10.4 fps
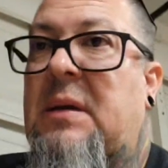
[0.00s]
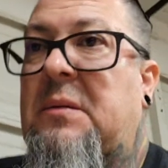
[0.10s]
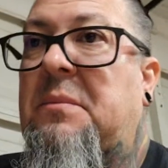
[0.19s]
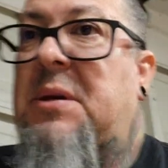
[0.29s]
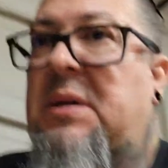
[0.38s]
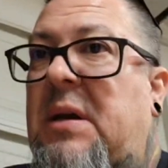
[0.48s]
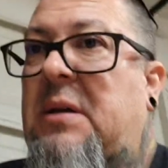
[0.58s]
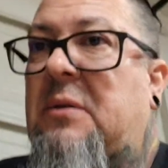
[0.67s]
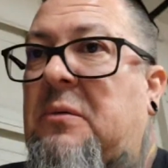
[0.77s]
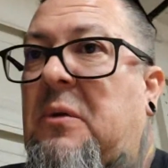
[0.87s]
me,
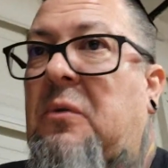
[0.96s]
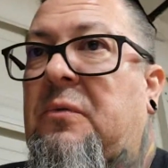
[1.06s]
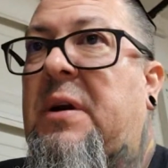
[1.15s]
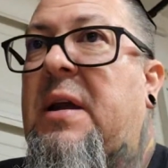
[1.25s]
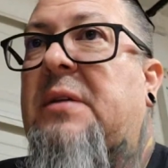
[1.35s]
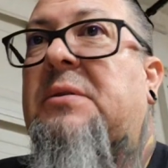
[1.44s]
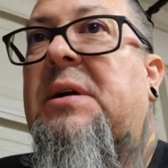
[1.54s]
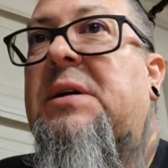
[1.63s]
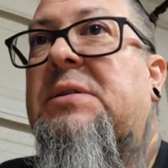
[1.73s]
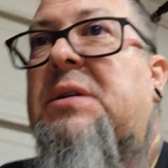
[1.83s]
I
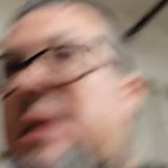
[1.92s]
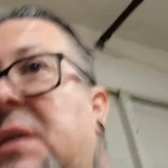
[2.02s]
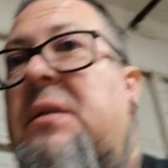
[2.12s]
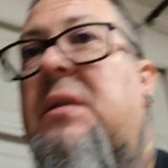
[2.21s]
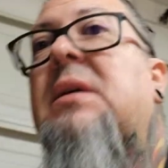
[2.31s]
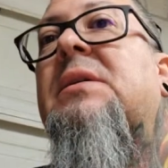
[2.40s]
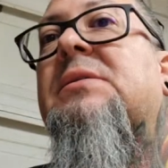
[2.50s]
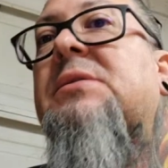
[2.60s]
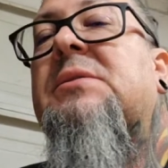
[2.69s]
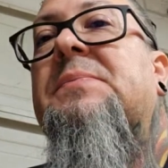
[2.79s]
overanalyze a lot of
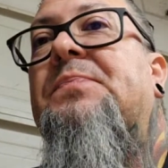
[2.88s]
things,